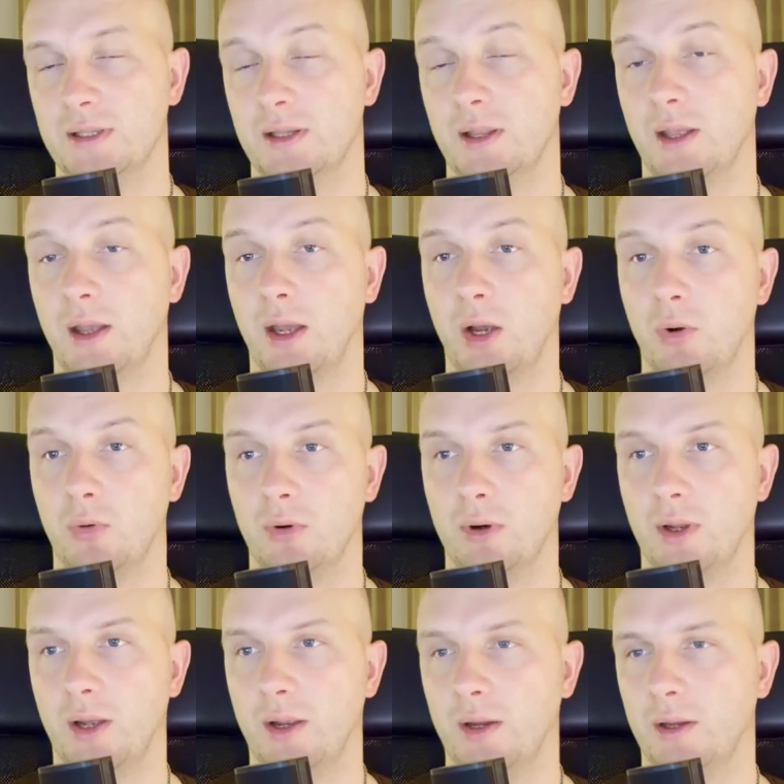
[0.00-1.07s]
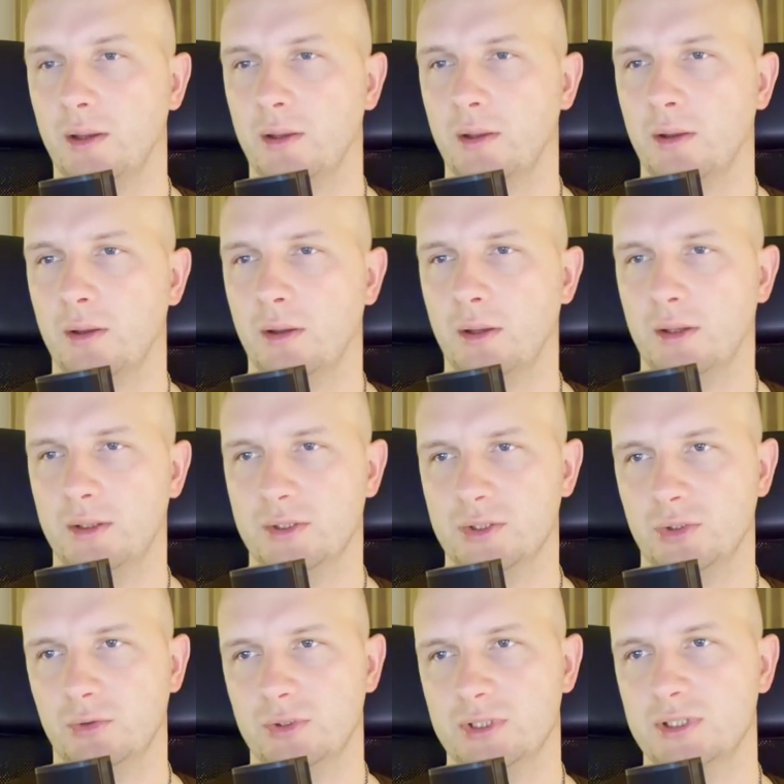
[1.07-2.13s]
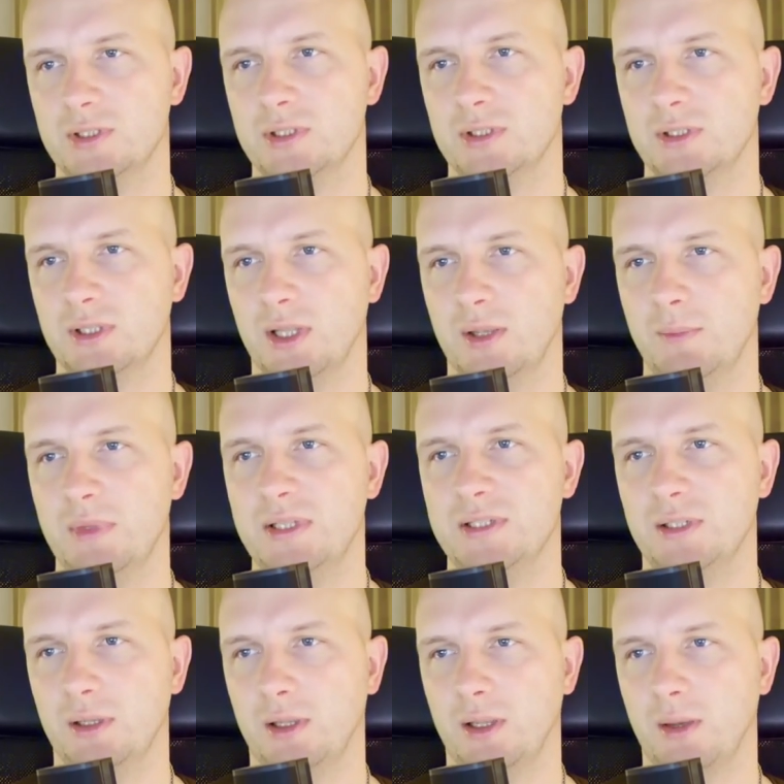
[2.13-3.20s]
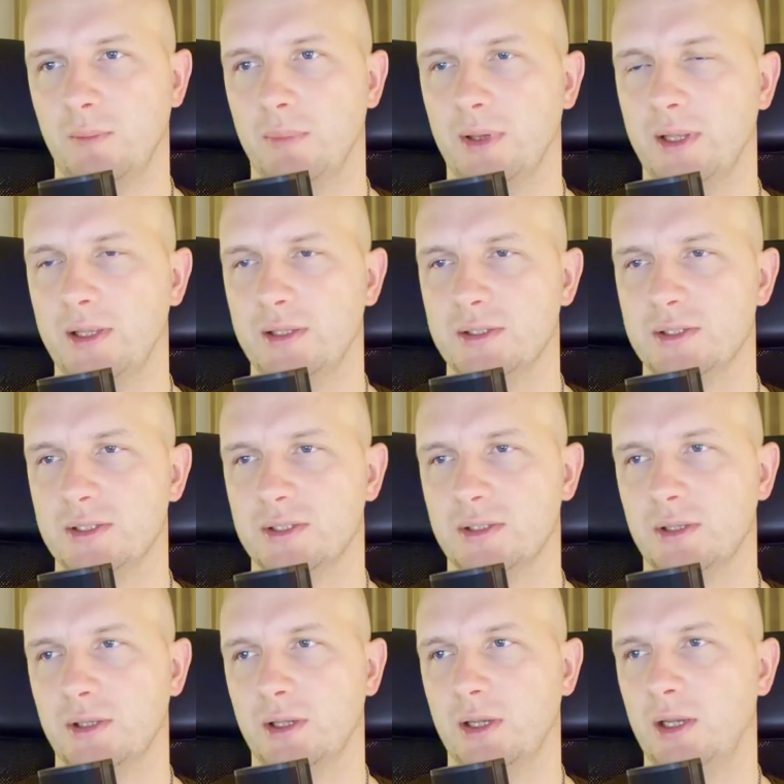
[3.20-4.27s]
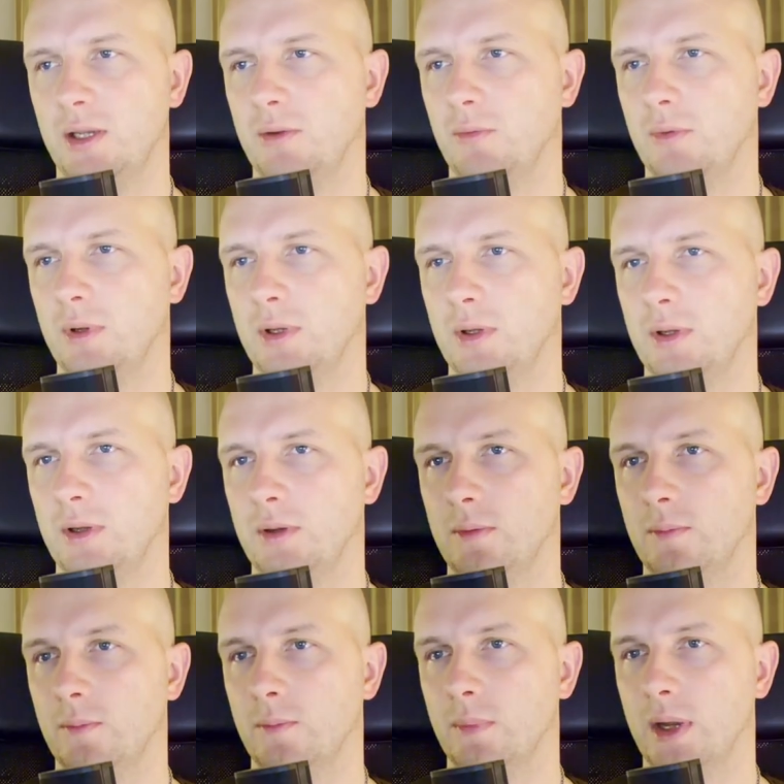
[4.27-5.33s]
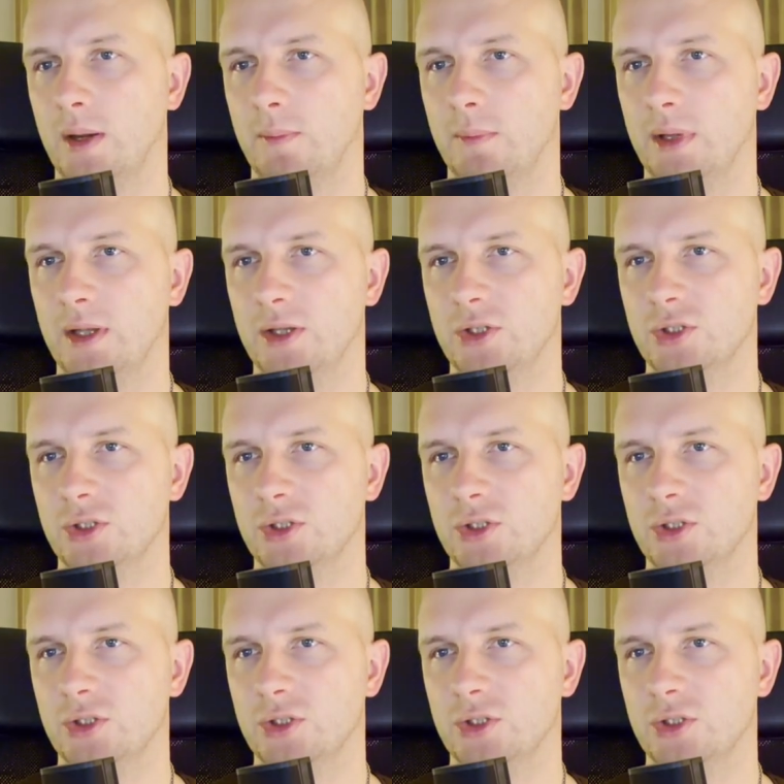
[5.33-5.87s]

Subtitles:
our icon. So it's a missing compliance. We may manage